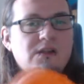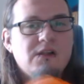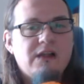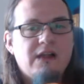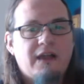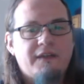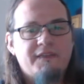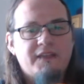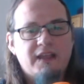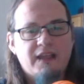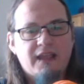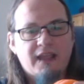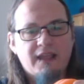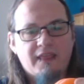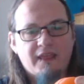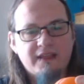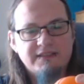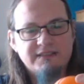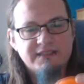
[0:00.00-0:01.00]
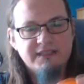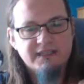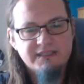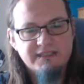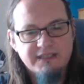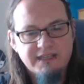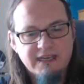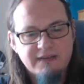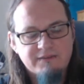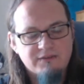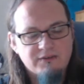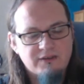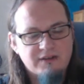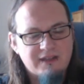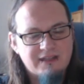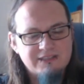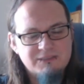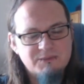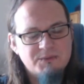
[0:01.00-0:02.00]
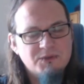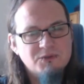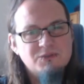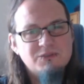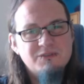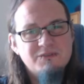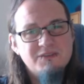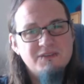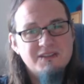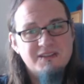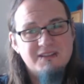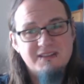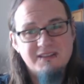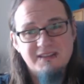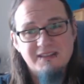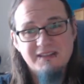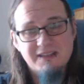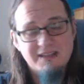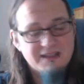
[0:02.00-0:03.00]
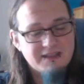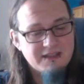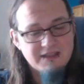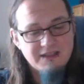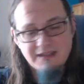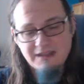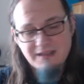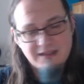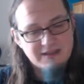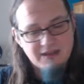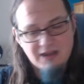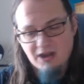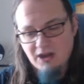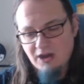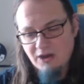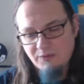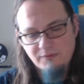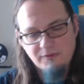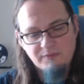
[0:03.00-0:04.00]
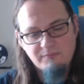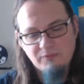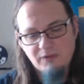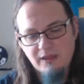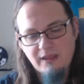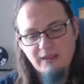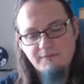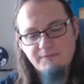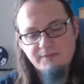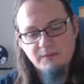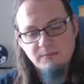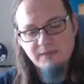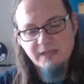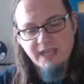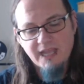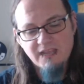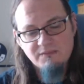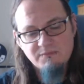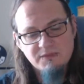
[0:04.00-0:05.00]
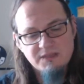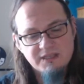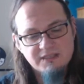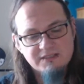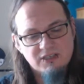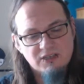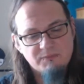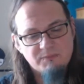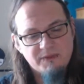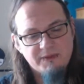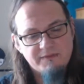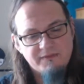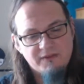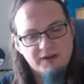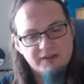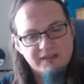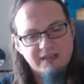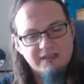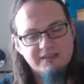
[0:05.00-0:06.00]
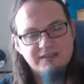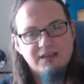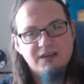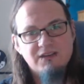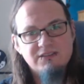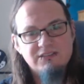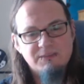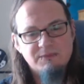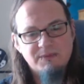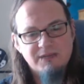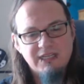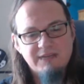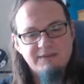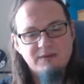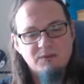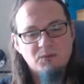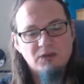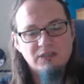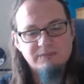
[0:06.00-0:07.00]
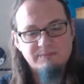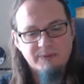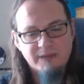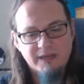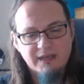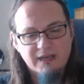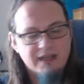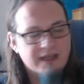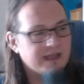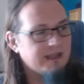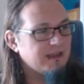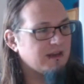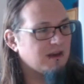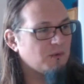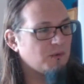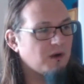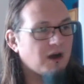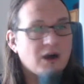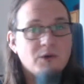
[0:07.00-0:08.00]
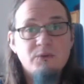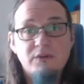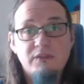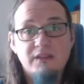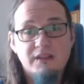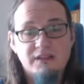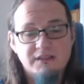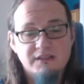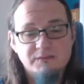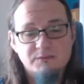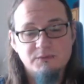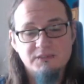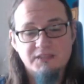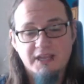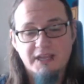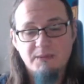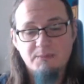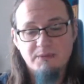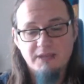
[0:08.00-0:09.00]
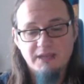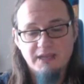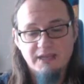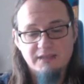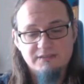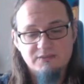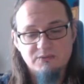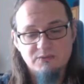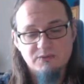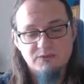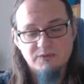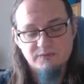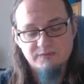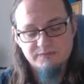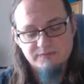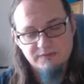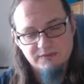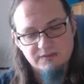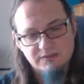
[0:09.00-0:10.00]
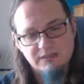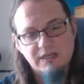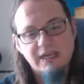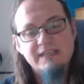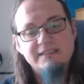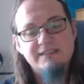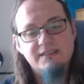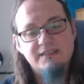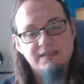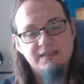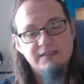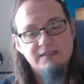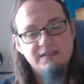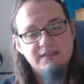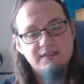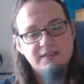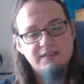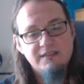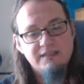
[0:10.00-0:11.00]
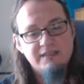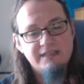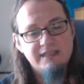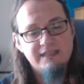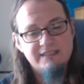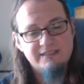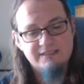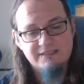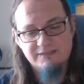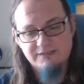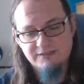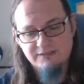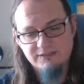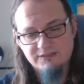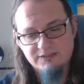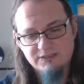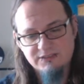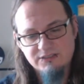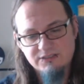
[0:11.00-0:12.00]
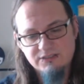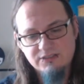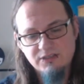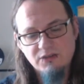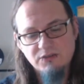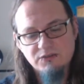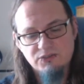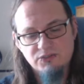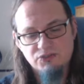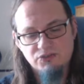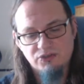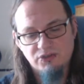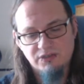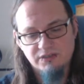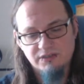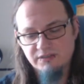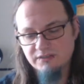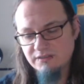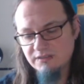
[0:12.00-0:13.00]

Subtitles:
and they stick together. And to be honest with you, I would, if someone gave me this, I'd find that it's hard to believe it was PLA. I would think this was ABS or ASA. It's so strong.